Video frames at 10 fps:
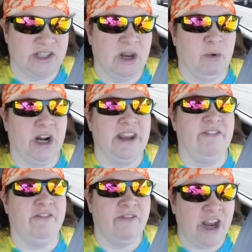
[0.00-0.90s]
They were in
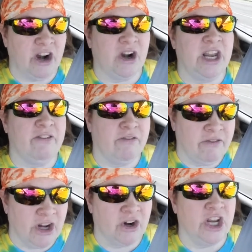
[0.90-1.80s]
very,
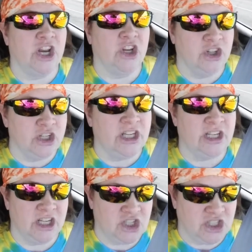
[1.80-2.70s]
very good
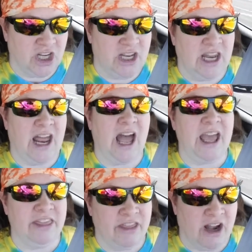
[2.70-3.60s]
condition, and
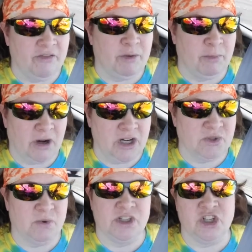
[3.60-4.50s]
I thought the
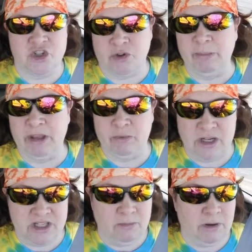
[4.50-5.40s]
price was extremely
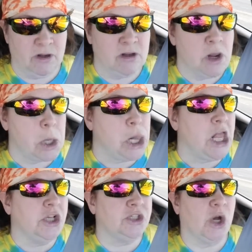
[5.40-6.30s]
reasonable.
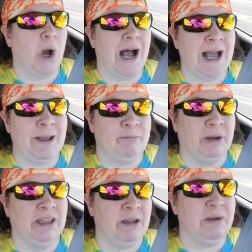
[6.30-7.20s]
So I,
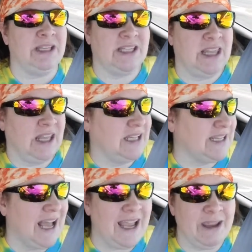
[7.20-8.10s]
but let me say
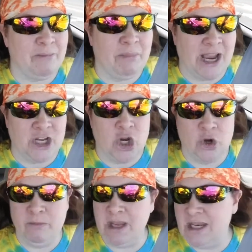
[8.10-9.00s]
this: I am by
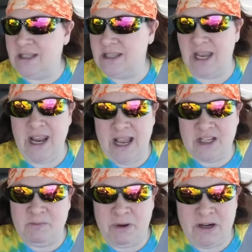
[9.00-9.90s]
no means an
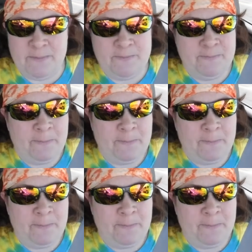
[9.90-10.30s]
expert.